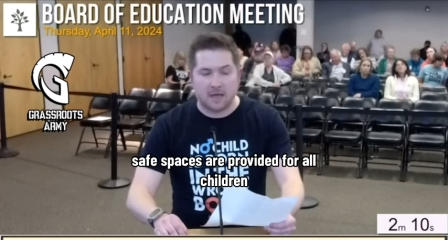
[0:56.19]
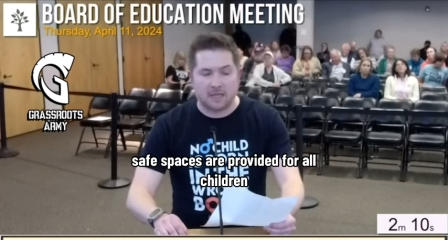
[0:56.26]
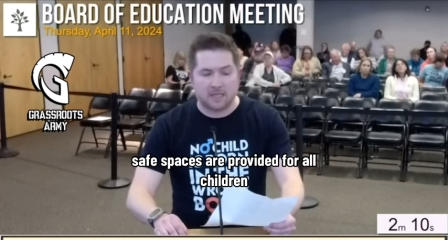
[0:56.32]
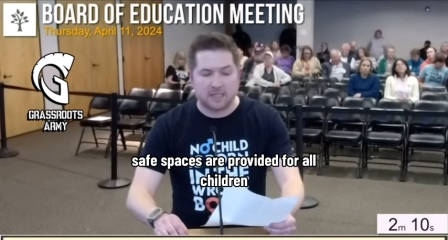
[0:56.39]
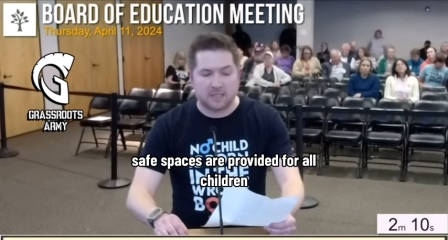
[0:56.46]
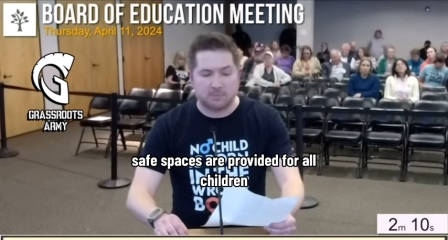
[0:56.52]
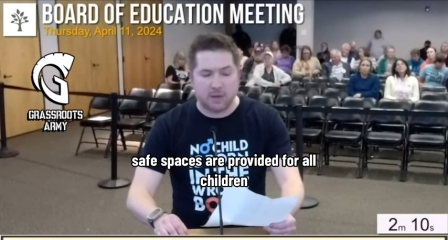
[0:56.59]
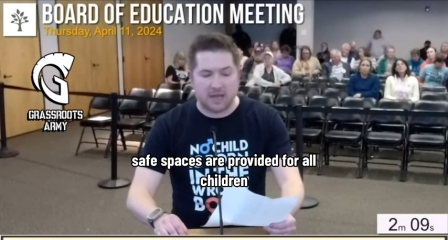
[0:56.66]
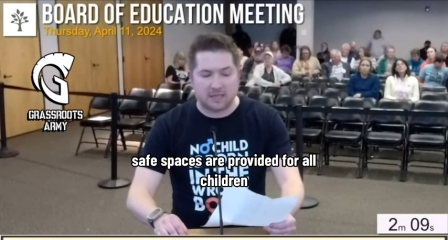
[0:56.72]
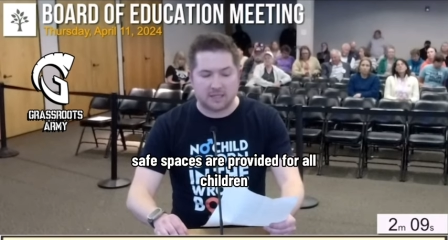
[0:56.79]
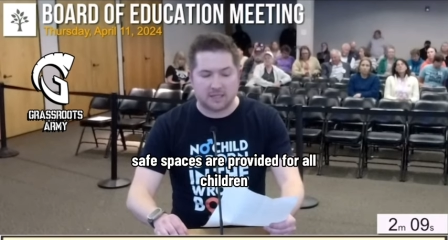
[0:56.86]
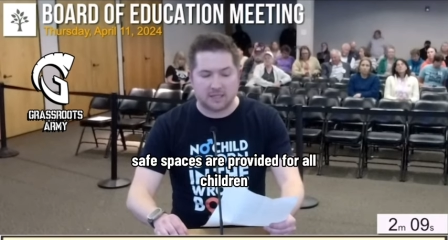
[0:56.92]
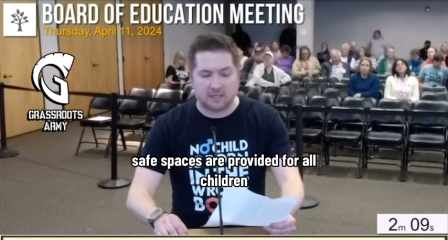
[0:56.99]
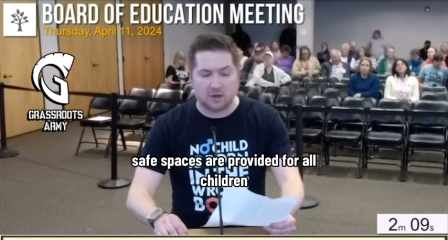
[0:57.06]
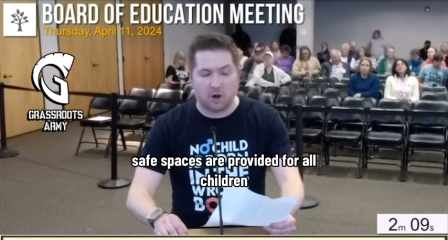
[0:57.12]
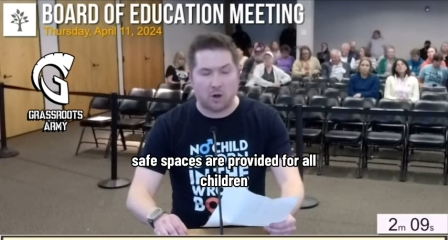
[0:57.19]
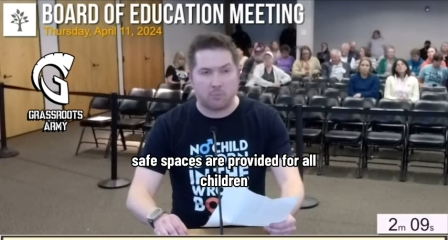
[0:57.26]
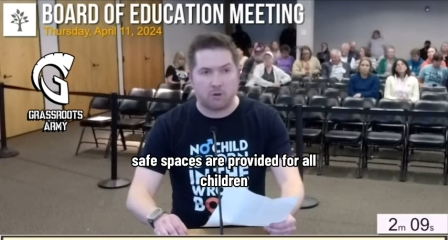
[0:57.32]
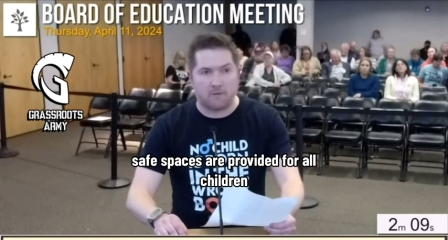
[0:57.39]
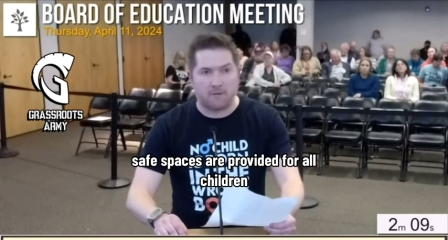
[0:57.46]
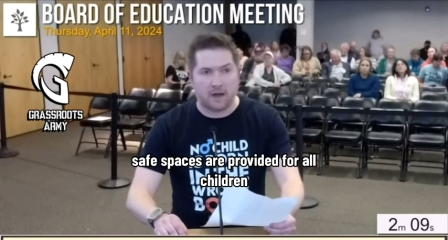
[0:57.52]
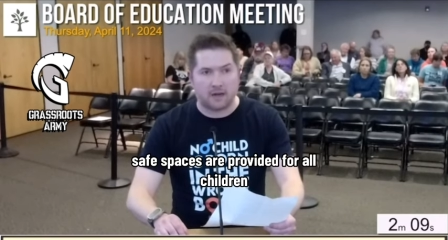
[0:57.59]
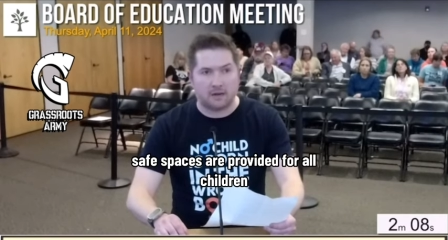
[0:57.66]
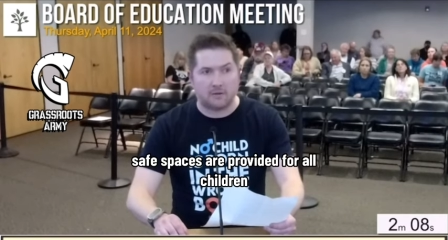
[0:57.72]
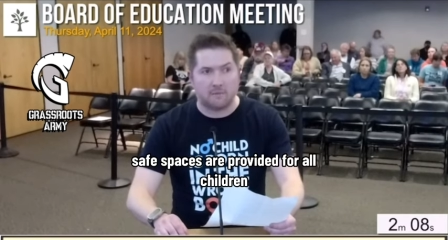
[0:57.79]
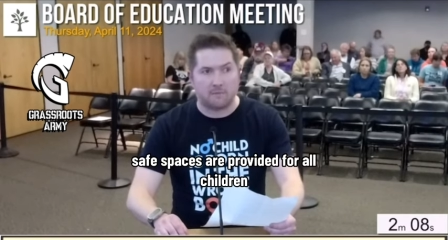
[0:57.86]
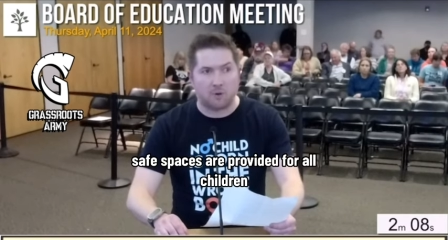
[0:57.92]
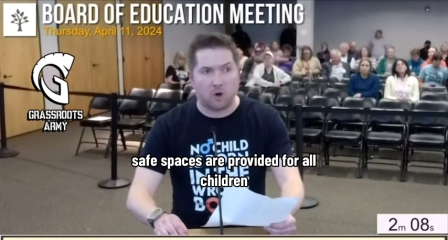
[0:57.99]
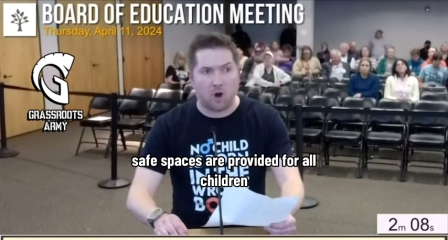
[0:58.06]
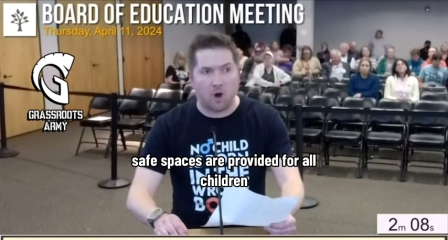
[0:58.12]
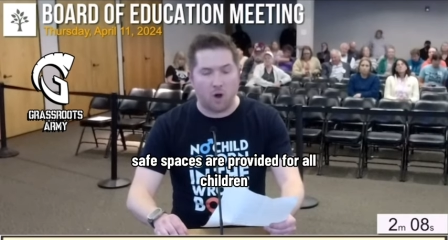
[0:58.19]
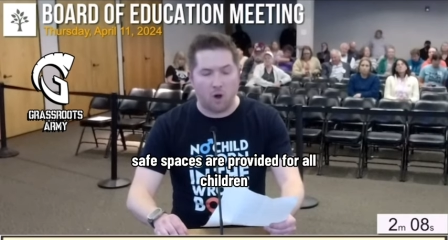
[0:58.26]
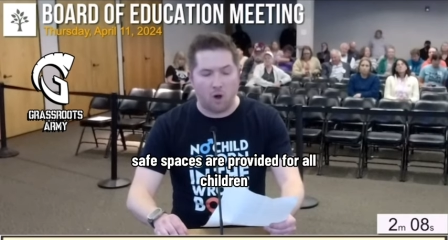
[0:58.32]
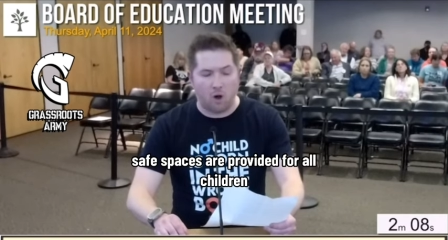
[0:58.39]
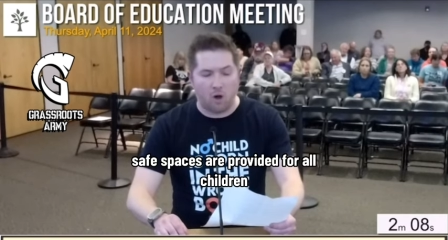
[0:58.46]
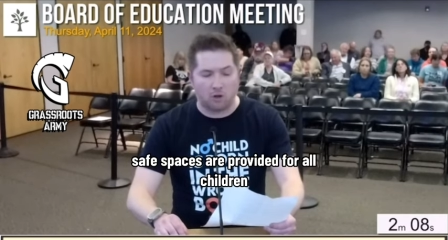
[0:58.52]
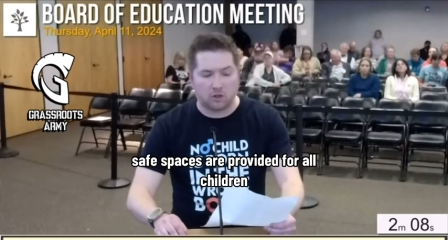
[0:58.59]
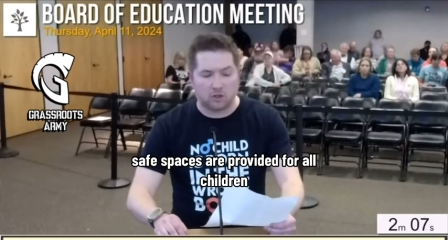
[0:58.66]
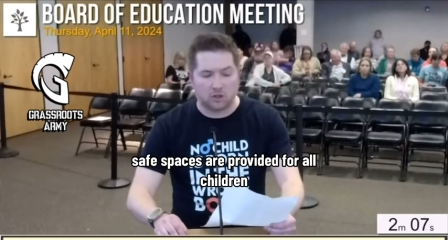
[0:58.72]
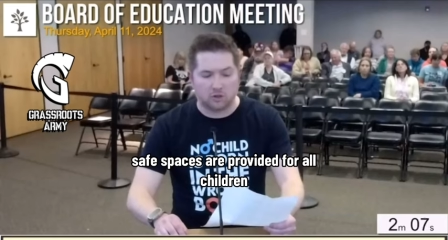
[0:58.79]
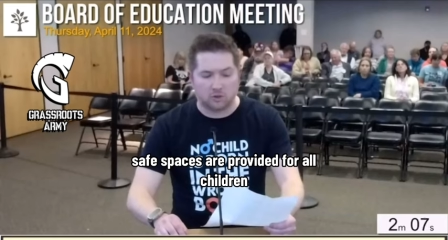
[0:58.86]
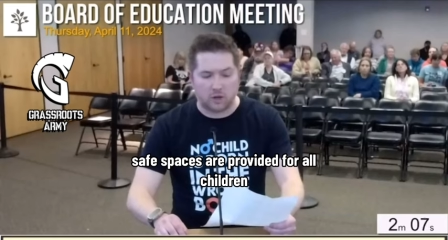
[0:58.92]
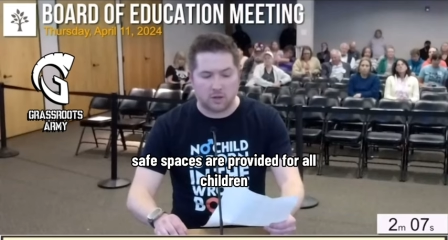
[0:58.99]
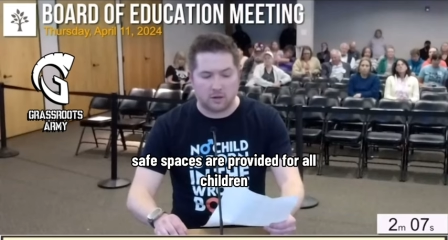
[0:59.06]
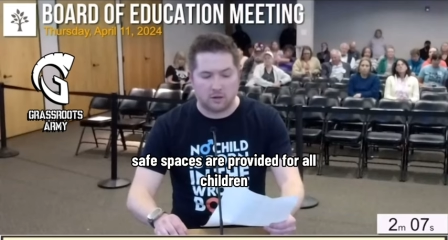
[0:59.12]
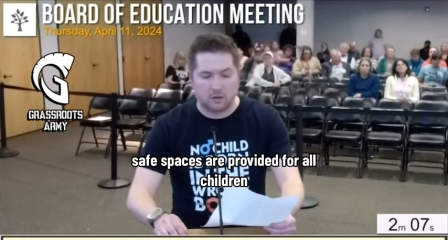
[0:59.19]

spaces are provided for all children.